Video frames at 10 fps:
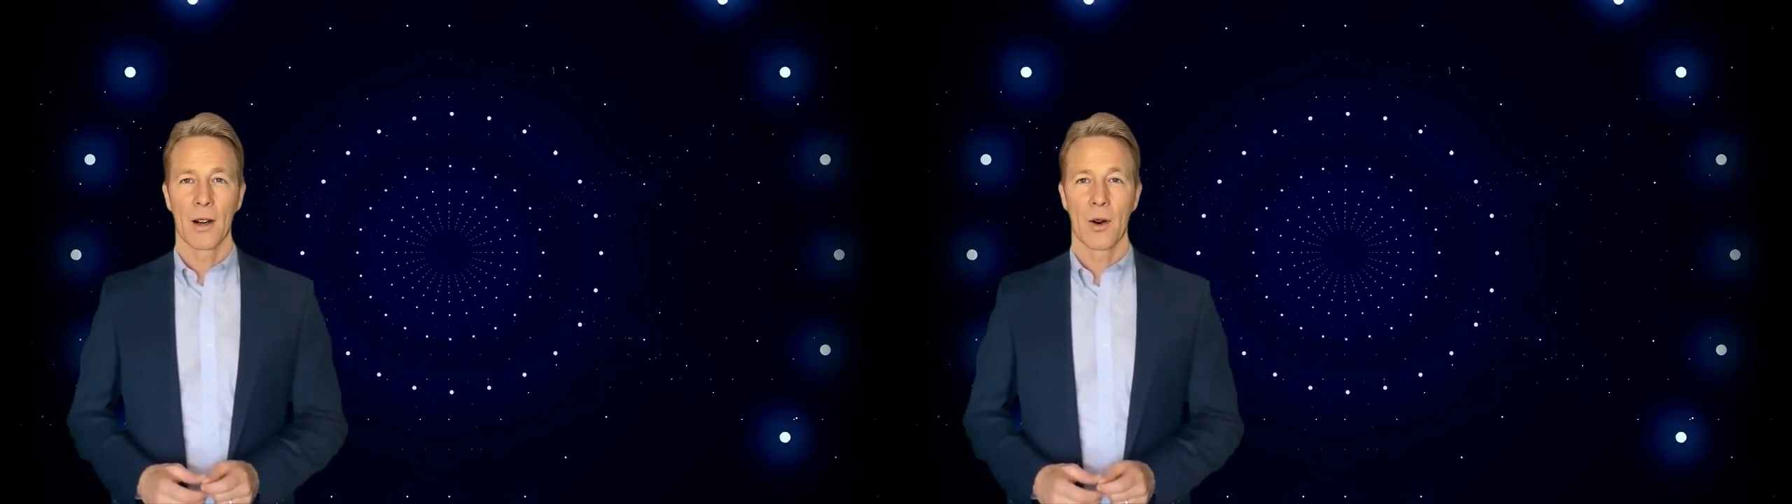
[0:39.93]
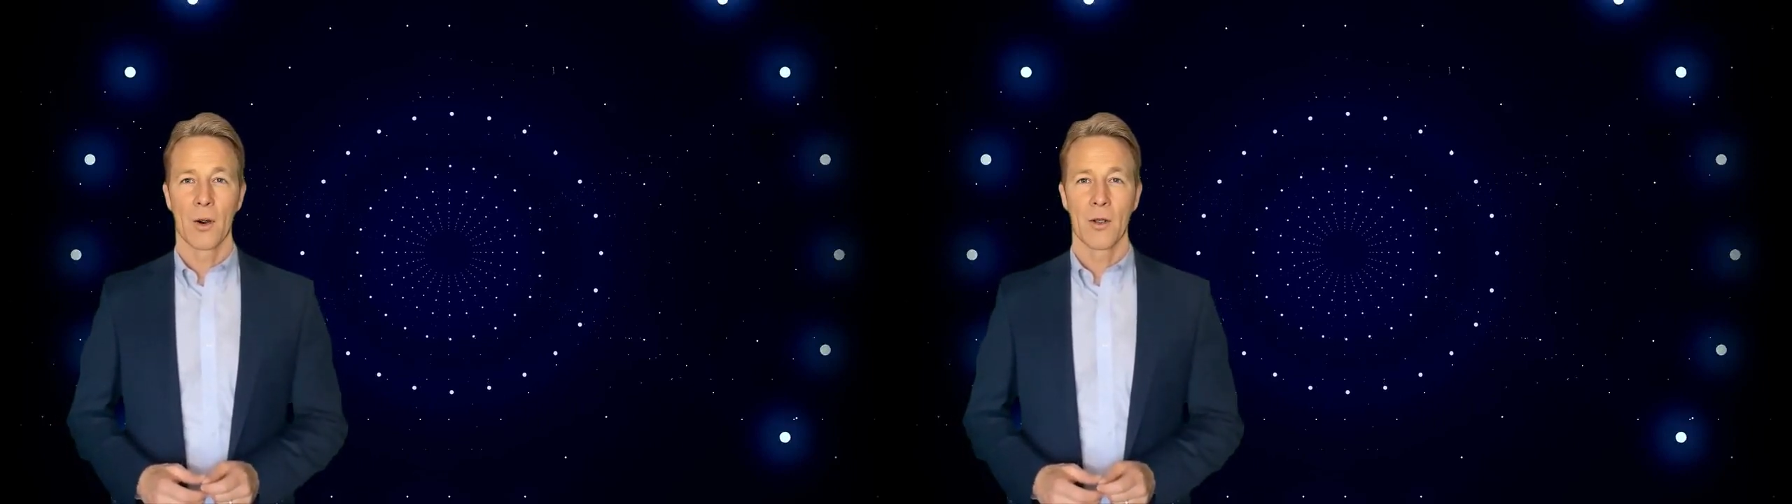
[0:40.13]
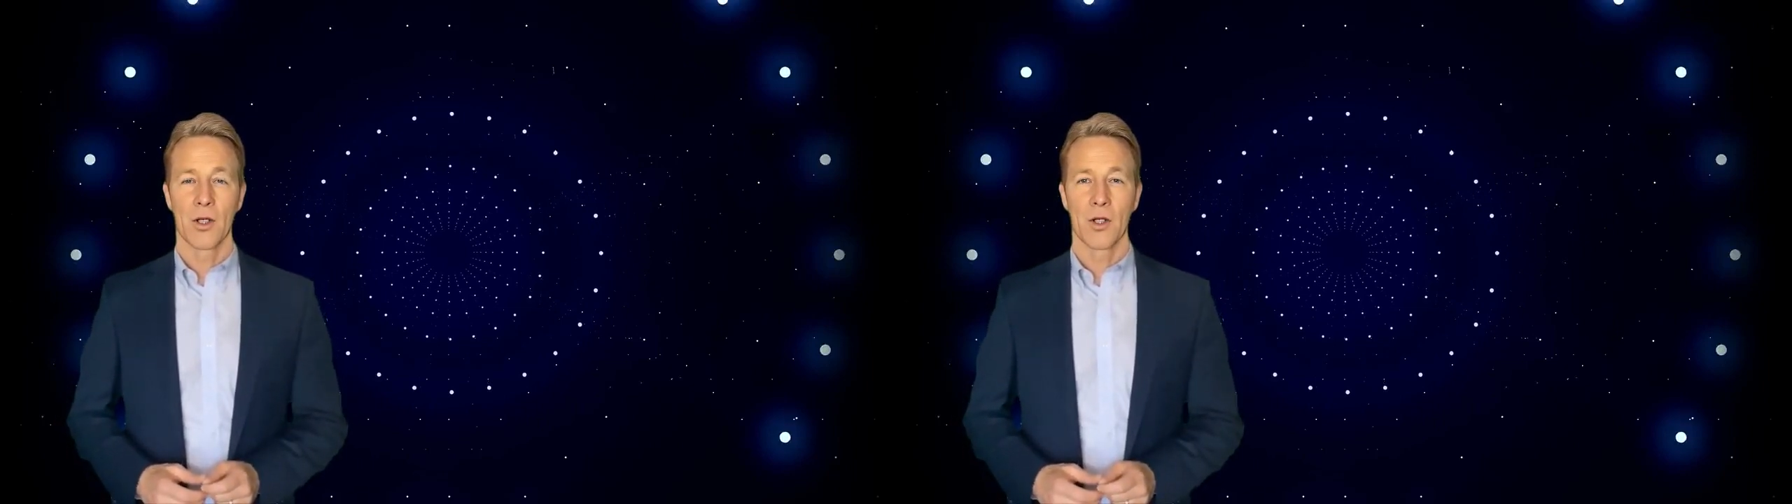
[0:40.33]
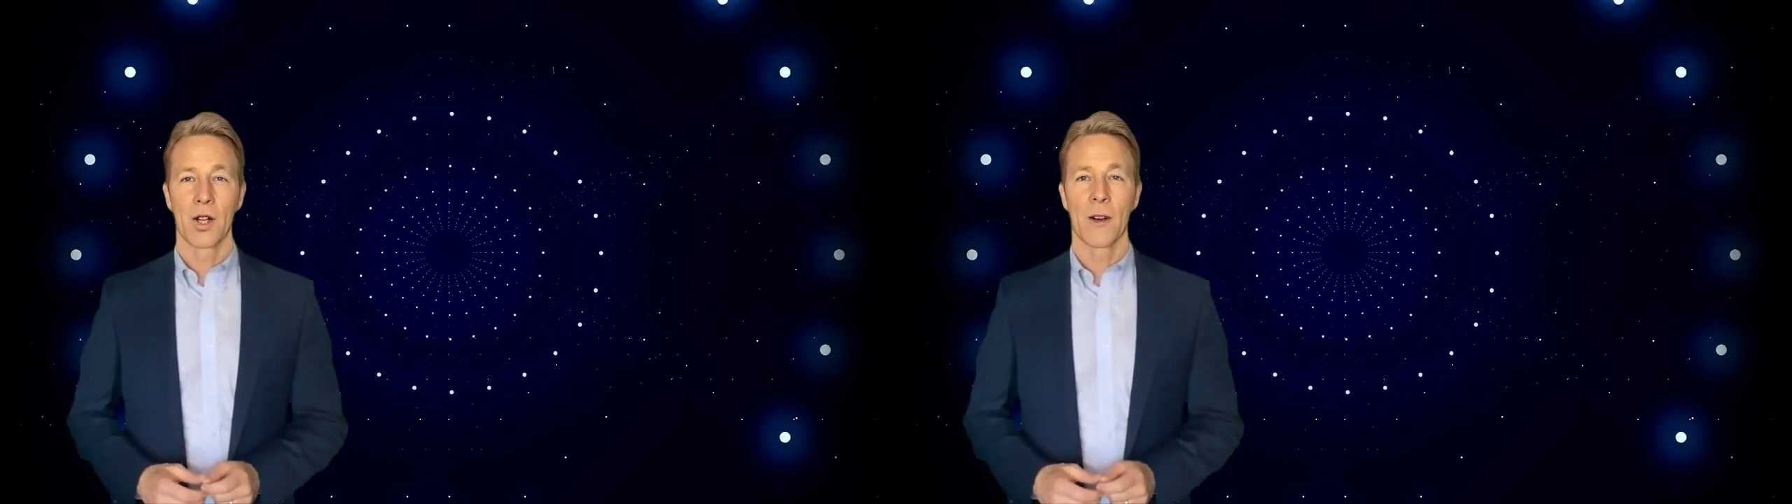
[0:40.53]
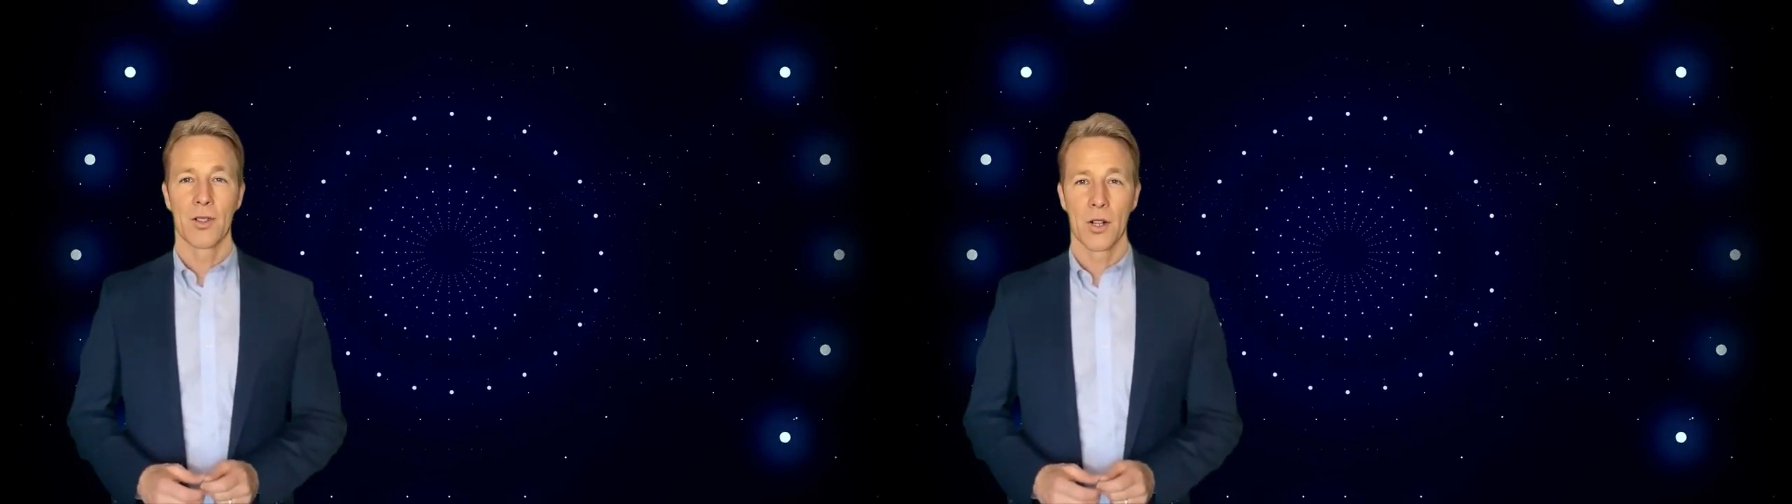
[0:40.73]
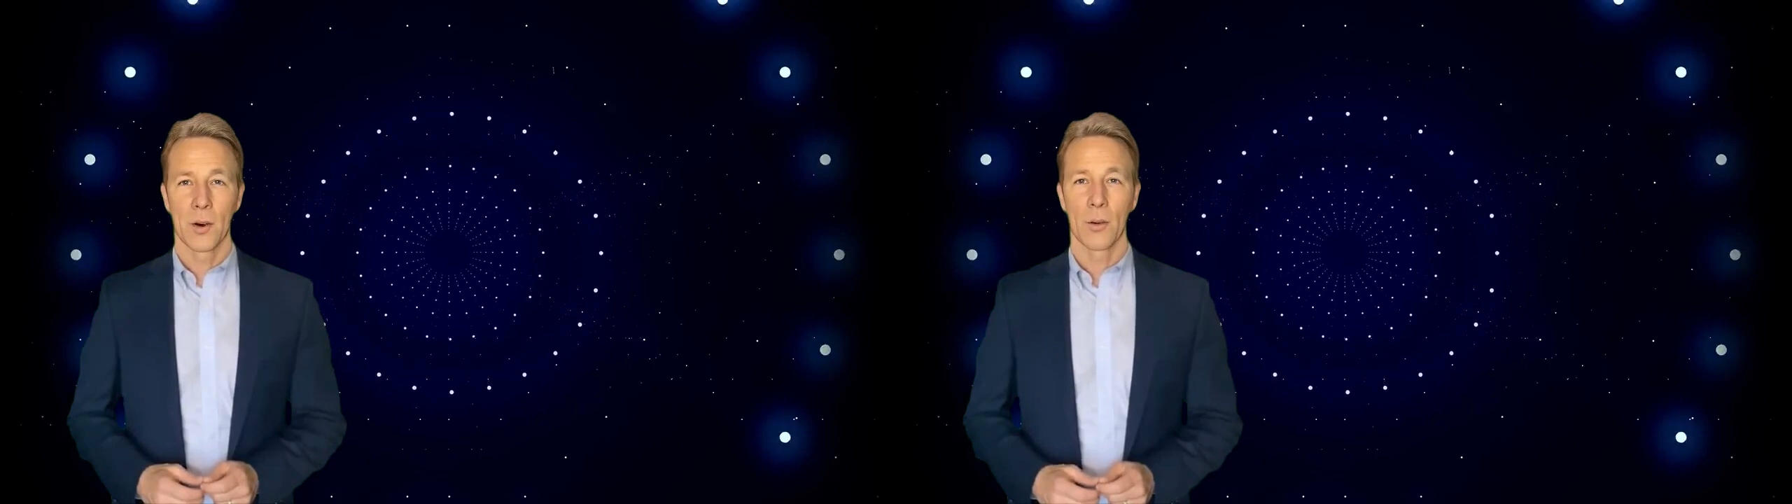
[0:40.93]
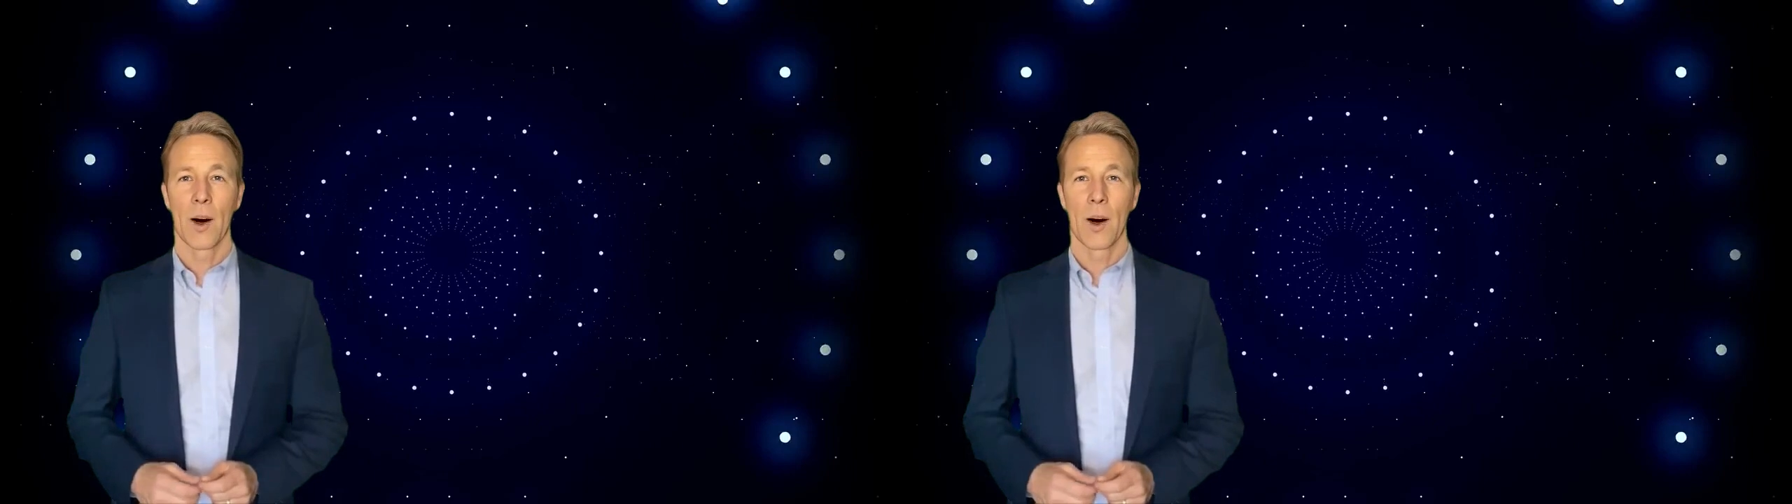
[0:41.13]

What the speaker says: curve to shift to the